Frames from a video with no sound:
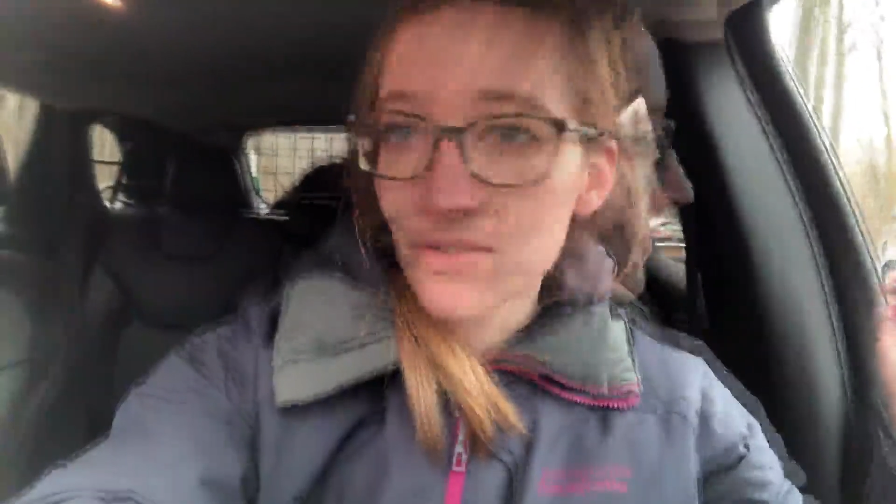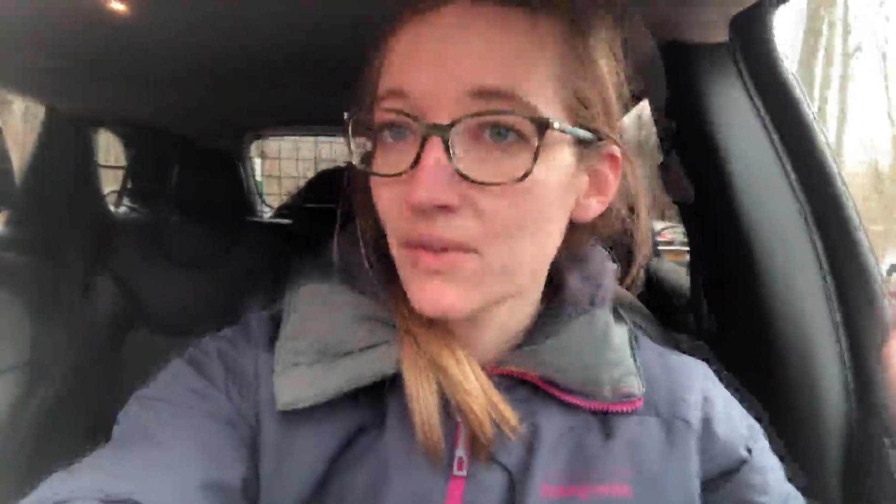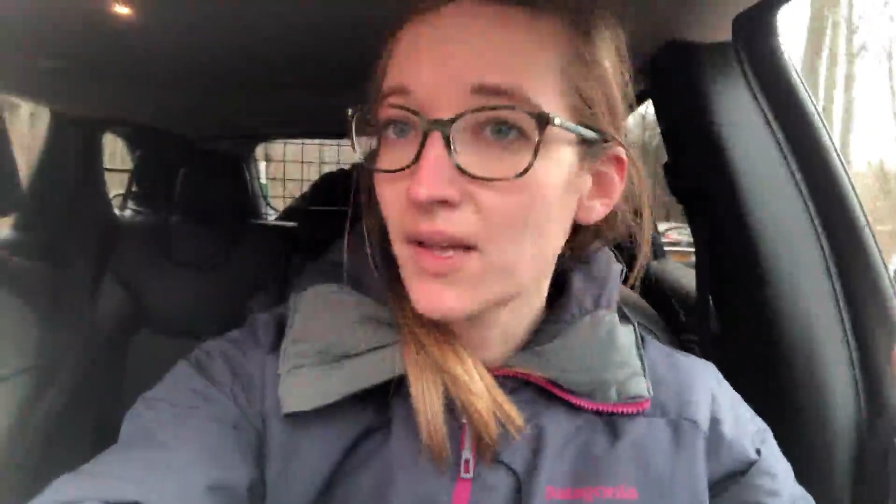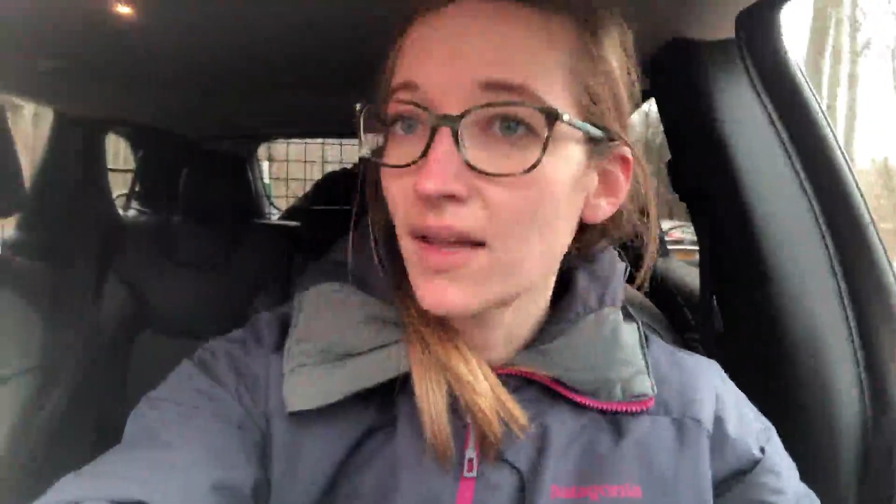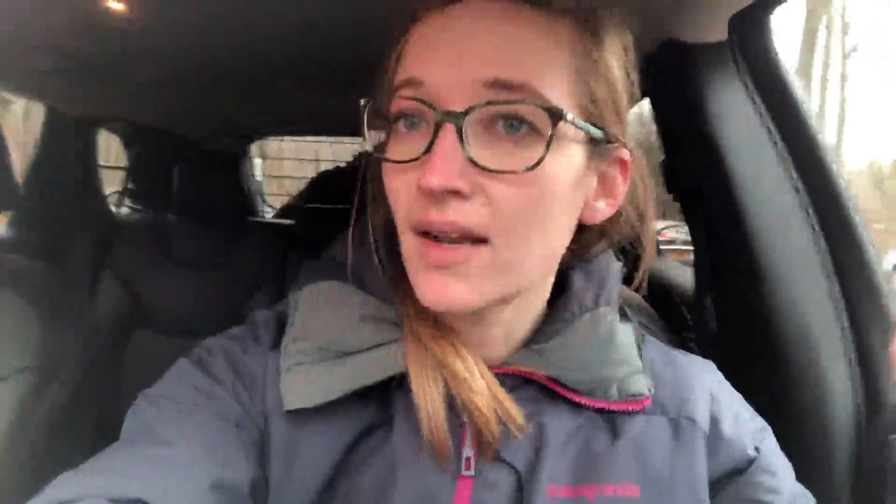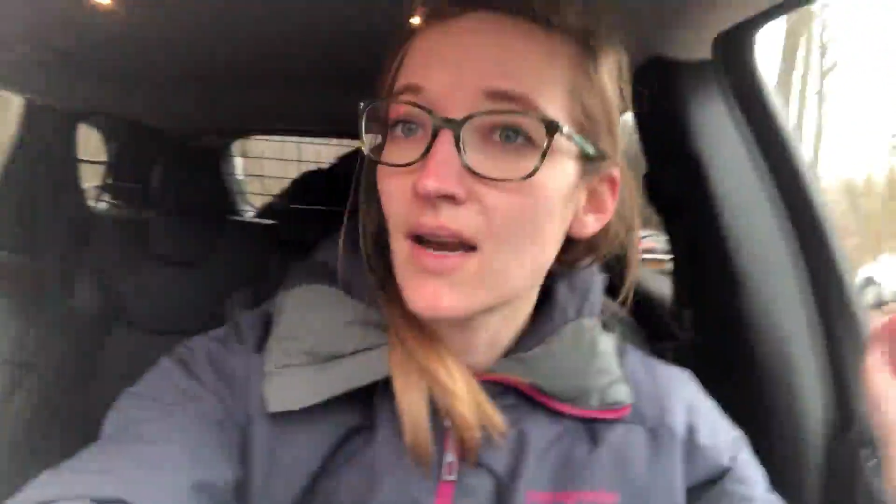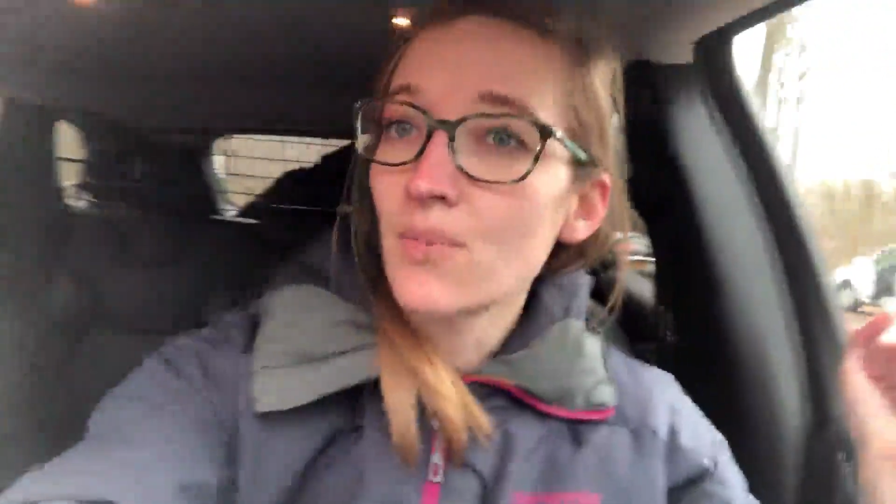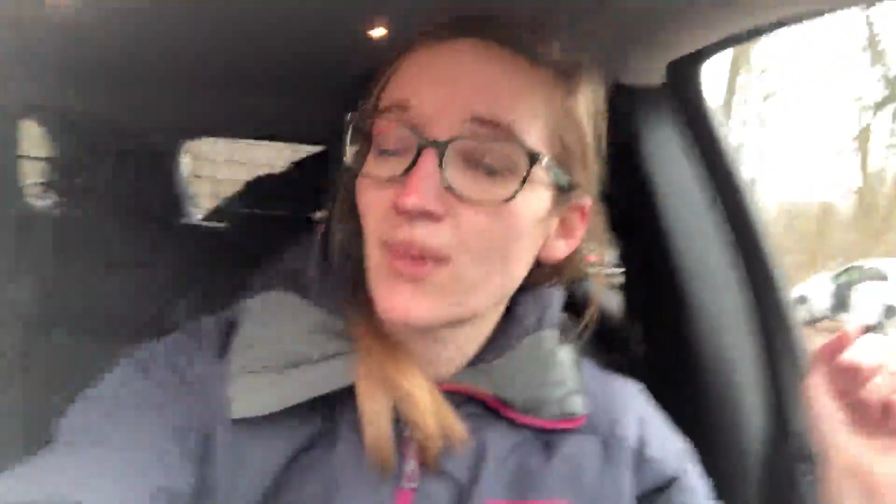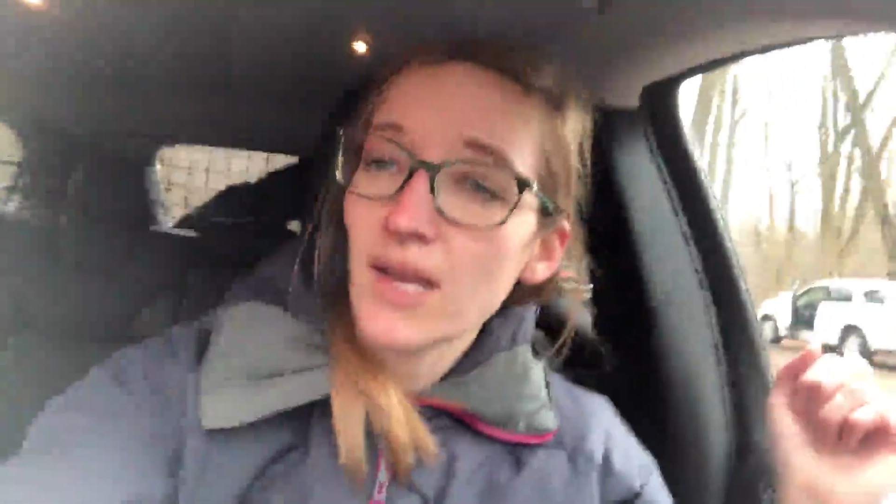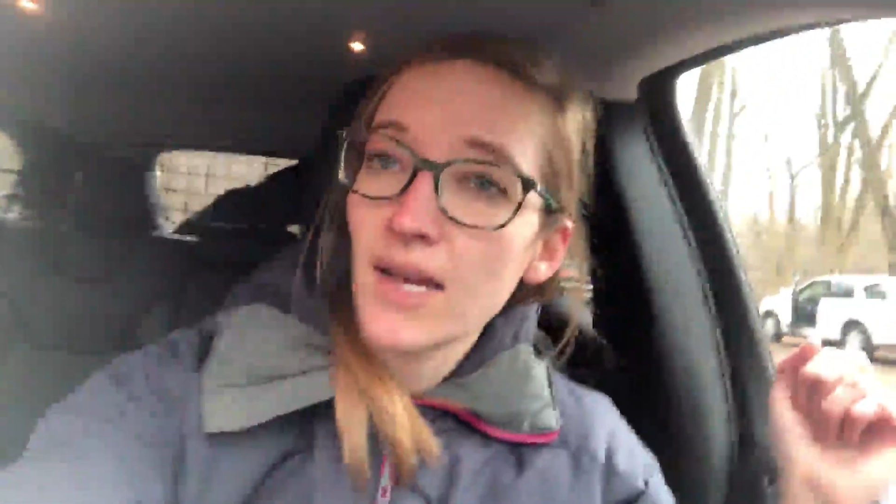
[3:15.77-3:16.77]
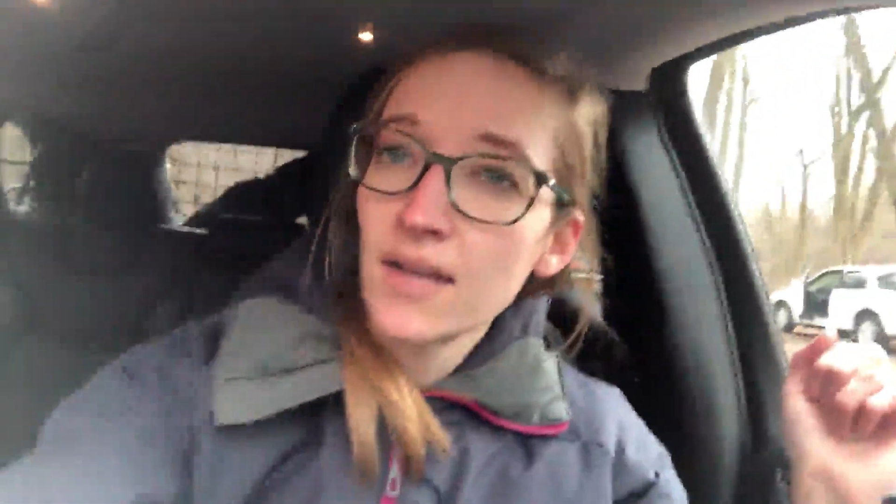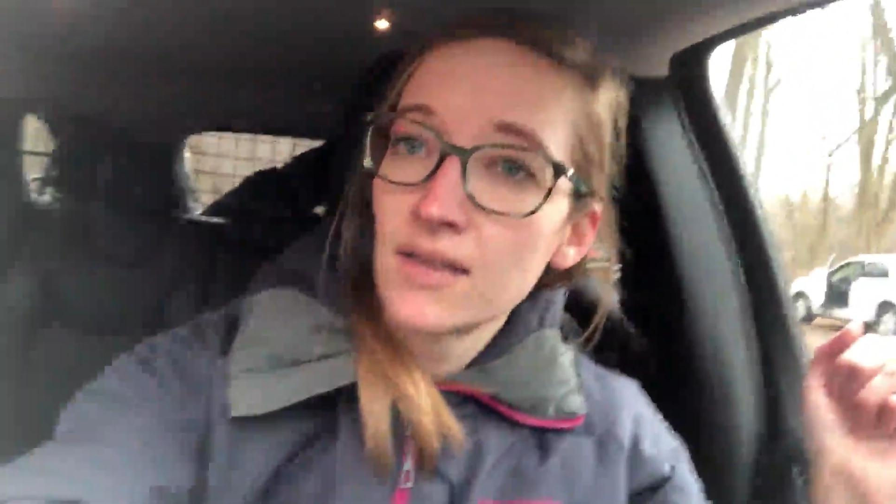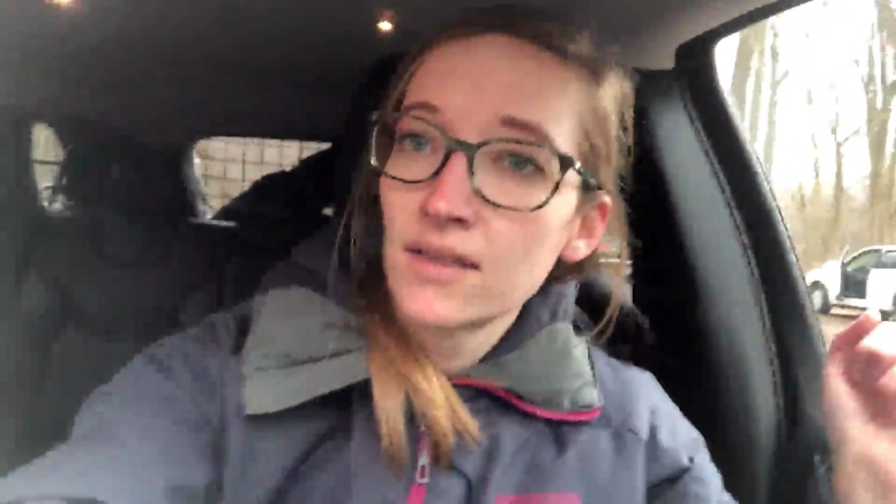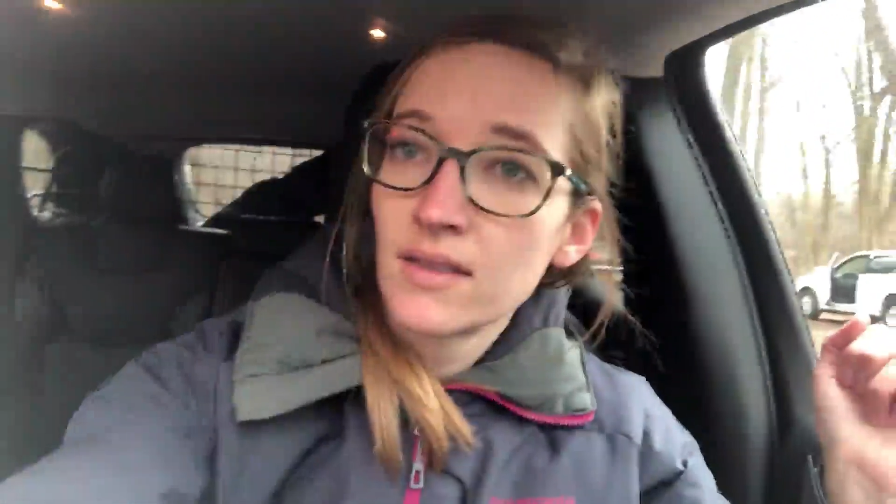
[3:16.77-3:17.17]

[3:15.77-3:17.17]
sure we can get out, buddy.